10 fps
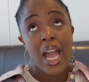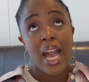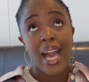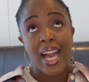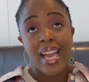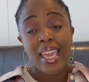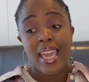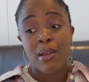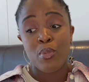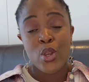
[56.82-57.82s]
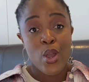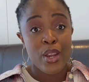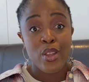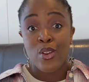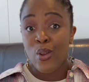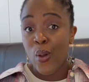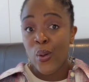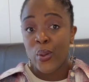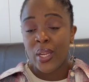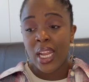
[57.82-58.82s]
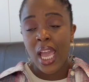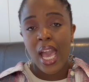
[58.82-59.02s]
I am not alone.